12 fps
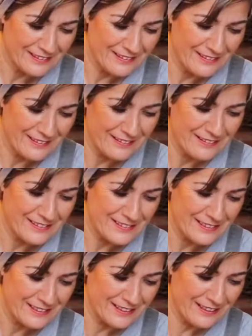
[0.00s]
Oh
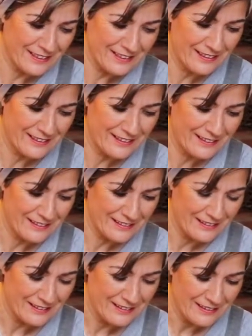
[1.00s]
dear.
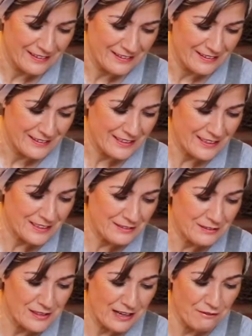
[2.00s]

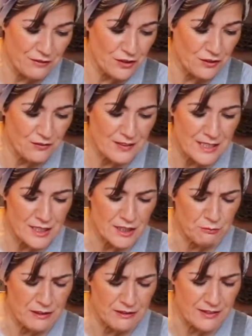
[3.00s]
I've done this
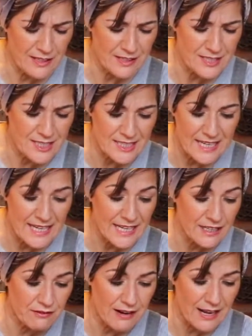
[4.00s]
with
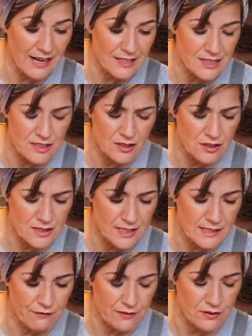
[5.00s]
snake grass, loads of
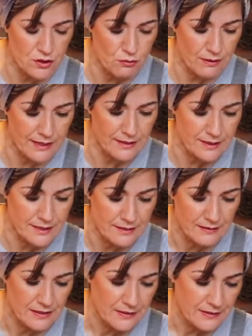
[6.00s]
different
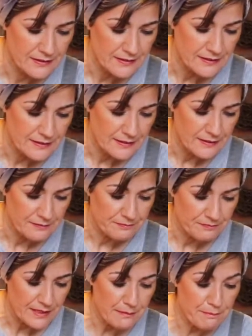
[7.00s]
twigs
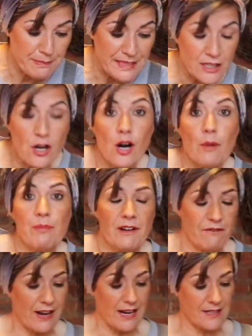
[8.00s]
in big
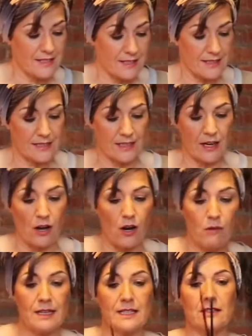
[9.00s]
corporate vases, and it
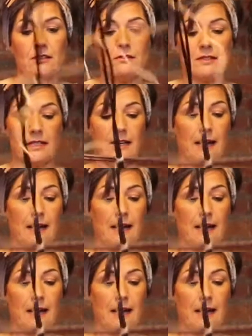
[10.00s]
always looks an